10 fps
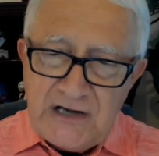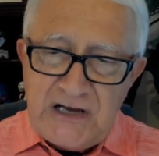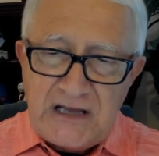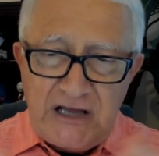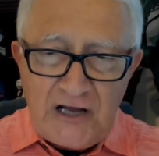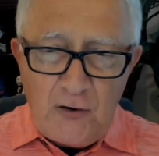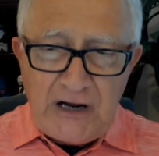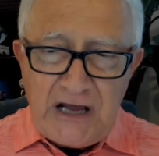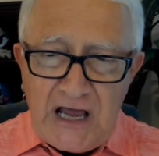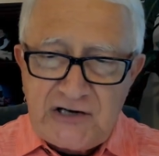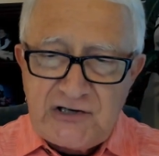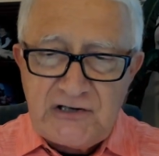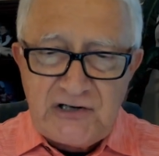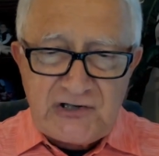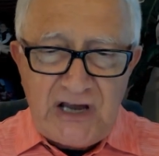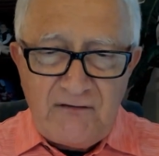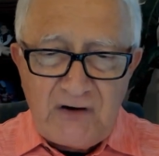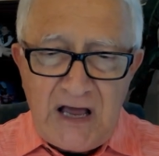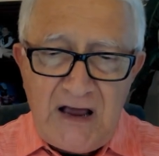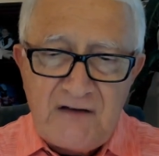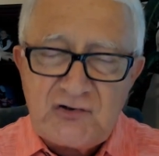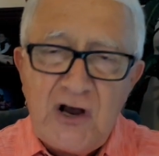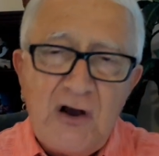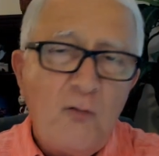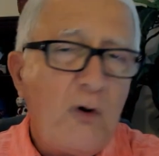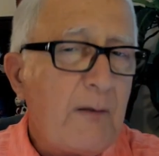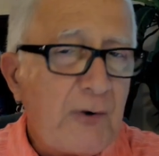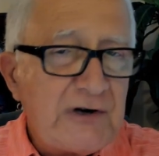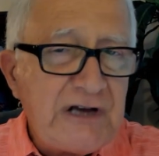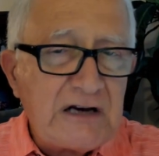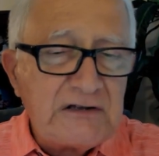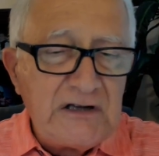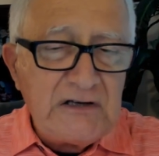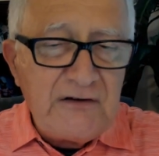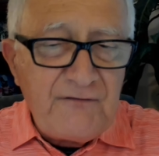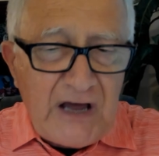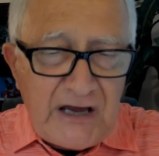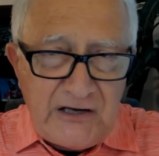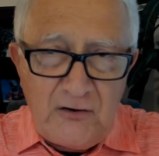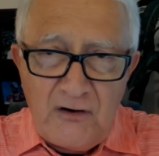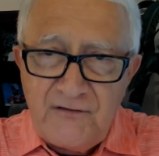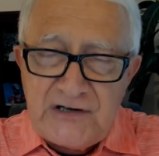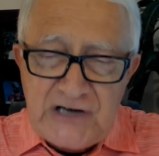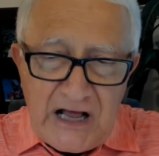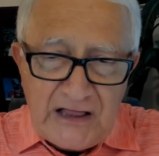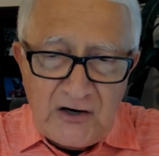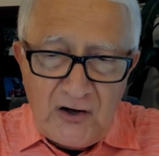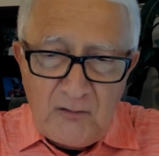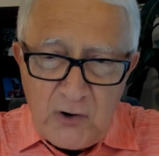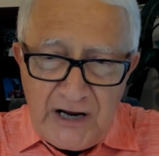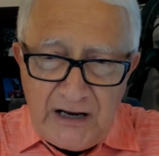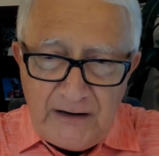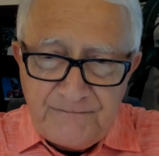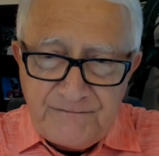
taking quick action to save lives while protecting the value of the Tylenol brand.